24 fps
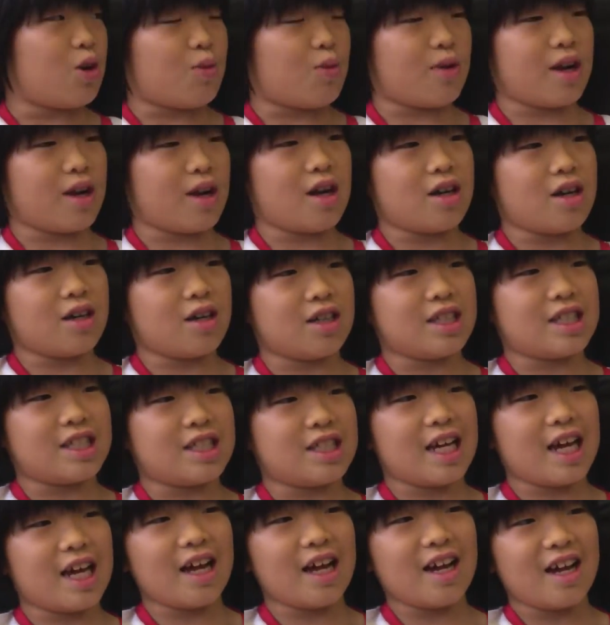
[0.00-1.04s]
when I heard
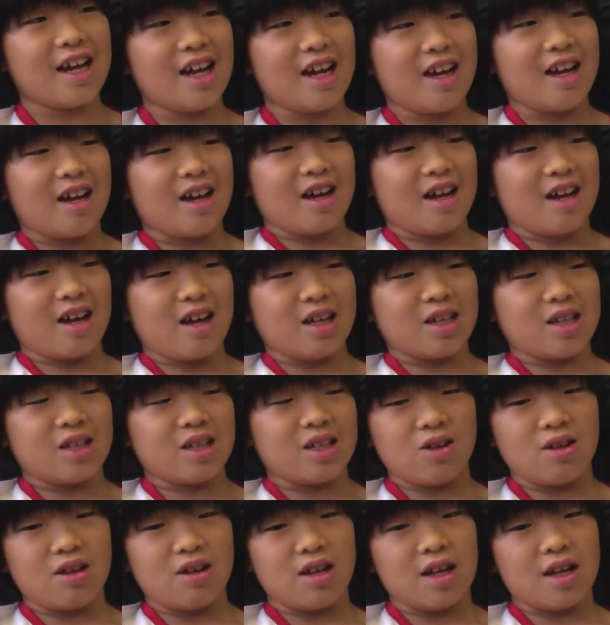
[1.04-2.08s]
that, I
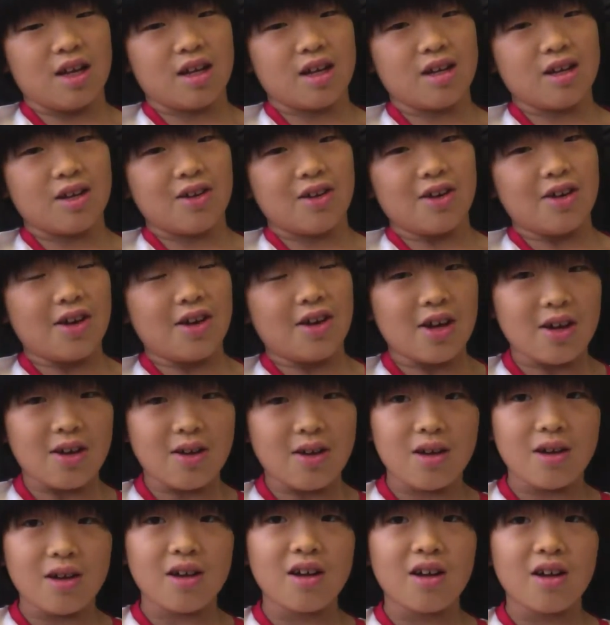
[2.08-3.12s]
saw like
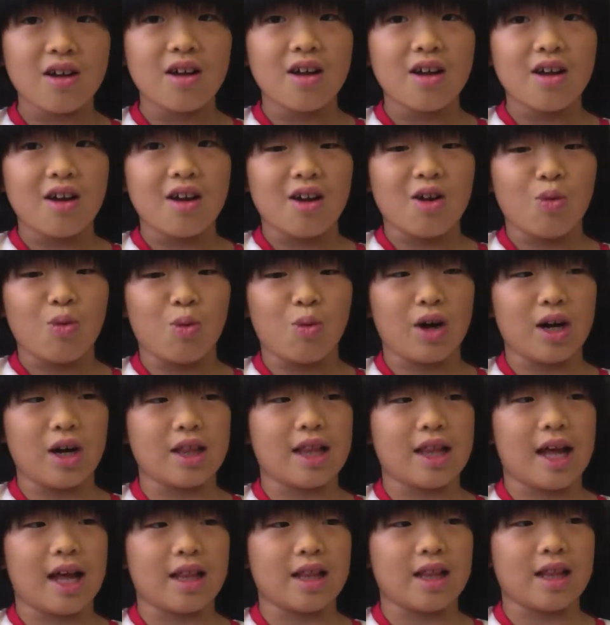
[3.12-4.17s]
why
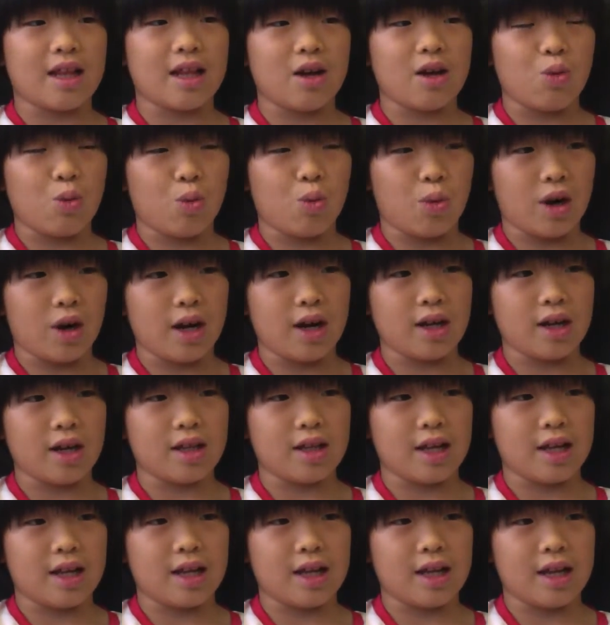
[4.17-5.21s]

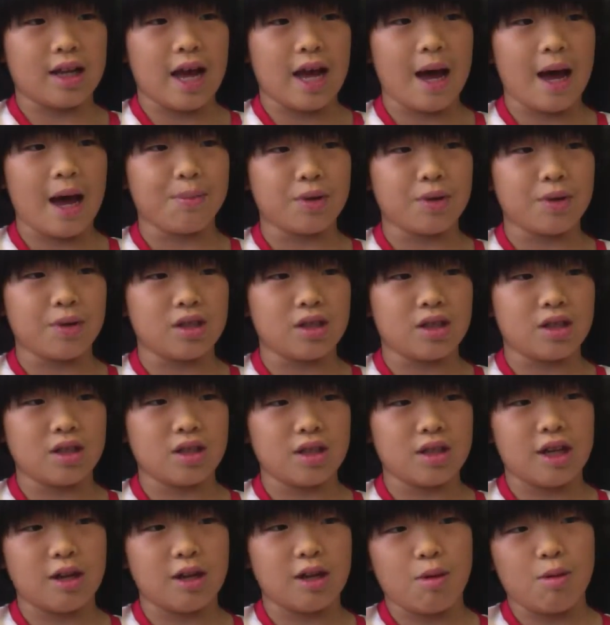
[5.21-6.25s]
did it happen,
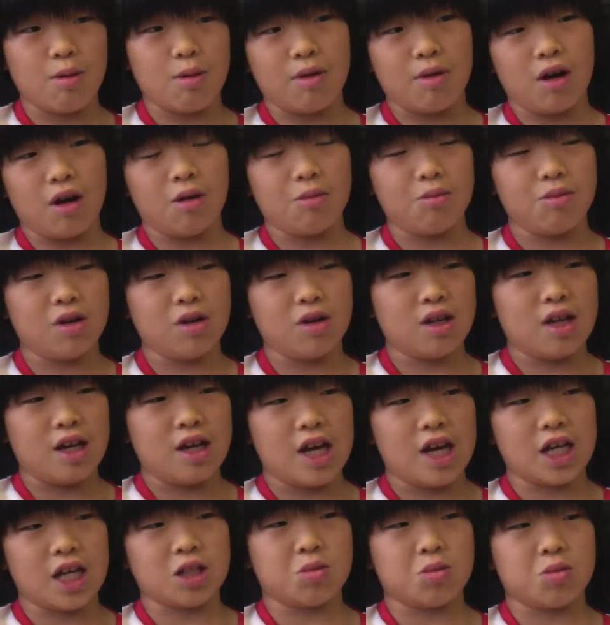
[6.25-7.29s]
and my mom
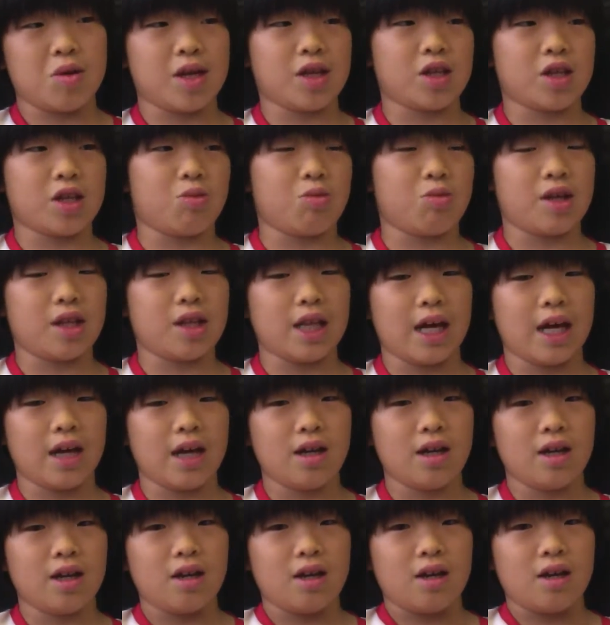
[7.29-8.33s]
explained to me that
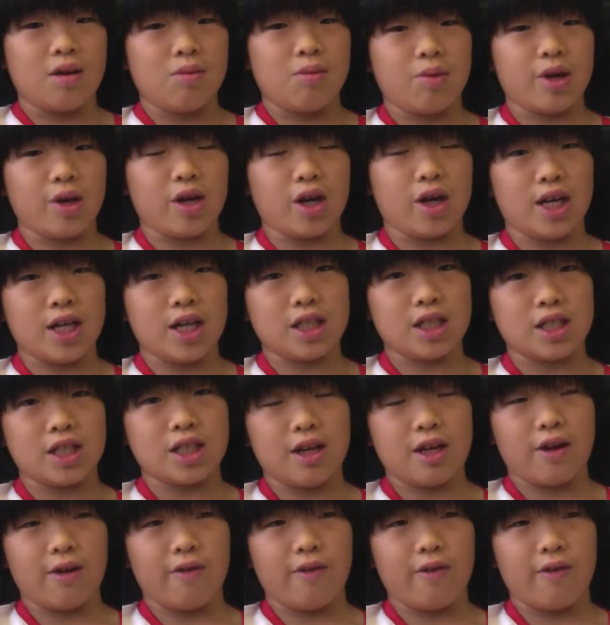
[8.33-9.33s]
because the